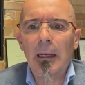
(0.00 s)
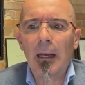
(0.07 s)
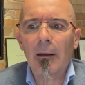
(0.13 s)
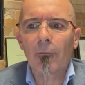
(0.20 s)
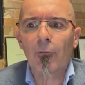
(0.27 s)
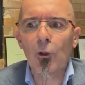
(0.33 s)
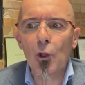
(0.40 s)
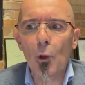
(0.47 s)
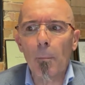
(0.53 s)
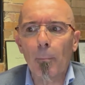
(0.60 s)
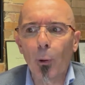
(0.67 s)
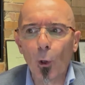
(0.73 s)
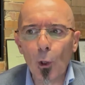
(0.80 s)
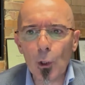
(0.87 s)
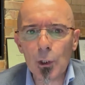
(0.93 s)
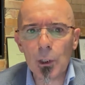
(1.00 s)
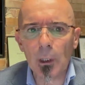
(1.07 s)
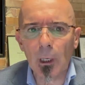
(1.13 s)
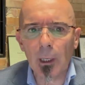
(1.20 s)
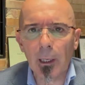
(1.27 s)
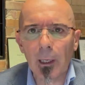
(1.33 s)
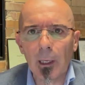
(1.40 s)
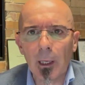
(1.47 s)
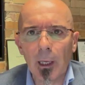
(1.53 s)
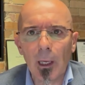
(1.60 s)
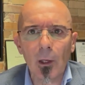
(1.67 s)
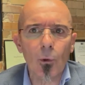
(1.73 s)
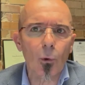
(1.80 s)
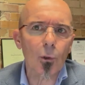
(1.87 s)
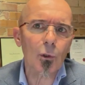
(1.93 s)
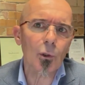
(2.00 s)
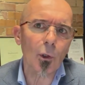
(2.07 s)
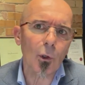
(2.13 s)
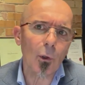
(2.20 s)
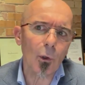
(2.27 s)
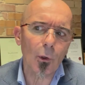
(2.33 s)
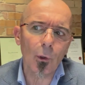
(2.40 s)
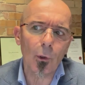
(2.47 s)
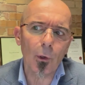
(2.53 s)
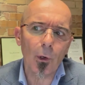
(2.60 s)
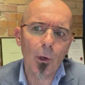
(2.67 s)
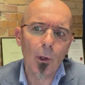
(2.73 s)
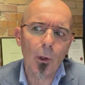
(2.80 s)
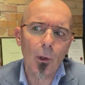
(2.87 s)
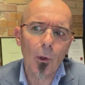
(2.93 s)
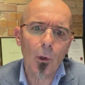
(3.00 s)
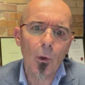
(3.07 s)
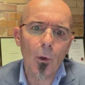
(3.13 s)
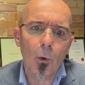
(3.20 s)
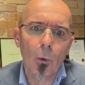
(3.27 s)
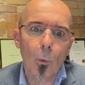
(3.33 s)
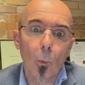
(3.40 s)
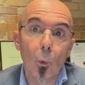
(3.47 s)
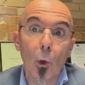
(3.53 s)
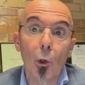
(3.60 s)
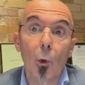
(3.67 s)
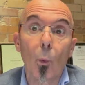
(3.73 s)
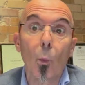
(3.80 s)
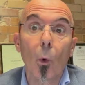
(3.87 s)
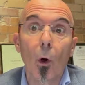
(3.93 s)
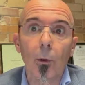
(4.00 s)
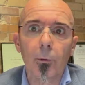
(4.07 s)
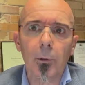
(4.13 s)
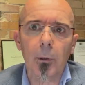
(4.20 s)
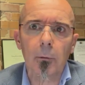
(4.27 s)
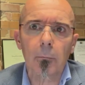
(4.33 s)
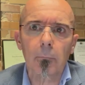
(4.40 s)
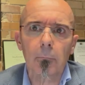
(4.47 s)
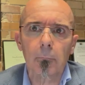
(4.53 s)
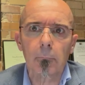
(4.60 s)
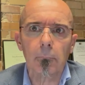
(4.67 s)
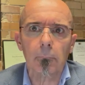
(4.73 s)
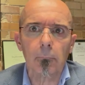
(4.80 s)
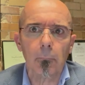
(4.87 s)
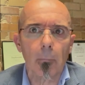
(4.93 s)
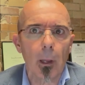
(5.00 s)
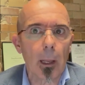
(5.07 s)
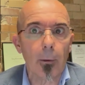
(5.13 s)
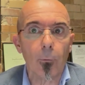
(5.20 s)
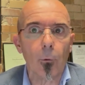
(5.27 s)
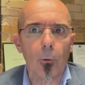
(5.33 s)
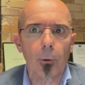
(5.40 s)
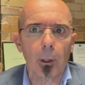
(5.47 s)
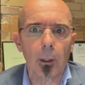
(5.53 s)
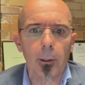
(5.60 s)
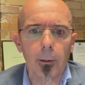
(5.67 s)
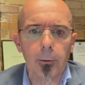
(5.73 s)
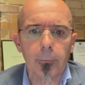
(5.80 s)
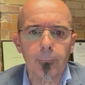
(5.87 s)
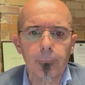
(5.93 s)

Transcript: for you personally in order to earn what you want and or need?